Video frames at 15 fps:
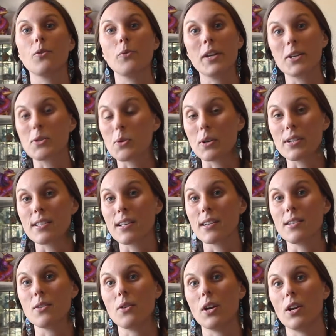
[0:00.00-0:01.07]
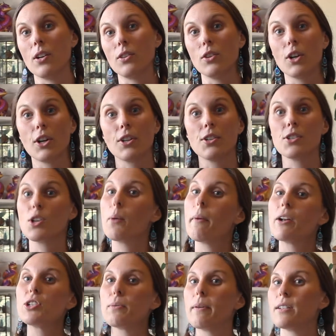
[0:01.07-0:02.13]
resources. You can learn so
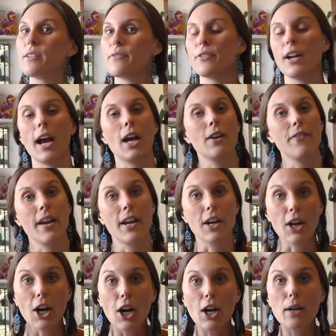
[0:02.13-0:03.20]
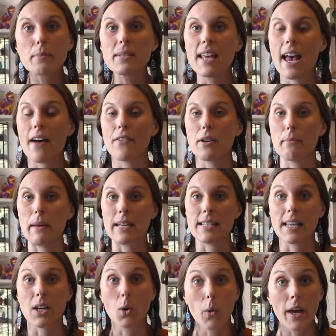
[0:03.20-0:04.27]
much about different Ayurvedic herbs. They have an
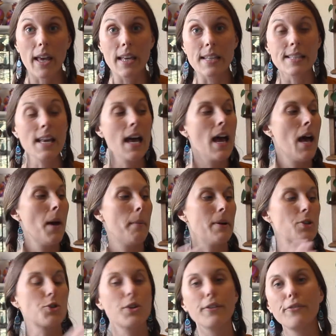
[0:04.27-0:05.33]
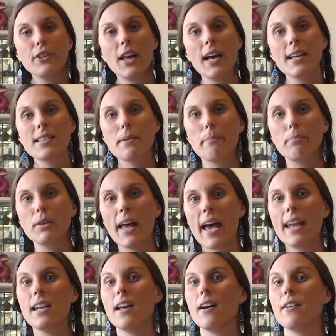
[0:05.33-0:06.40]
amazing quiz. But Triphala is a
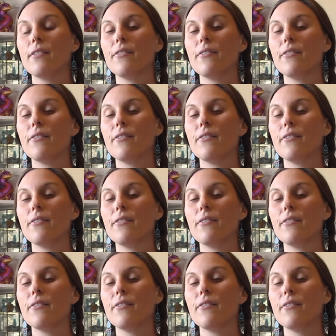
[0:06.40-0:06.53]
blend of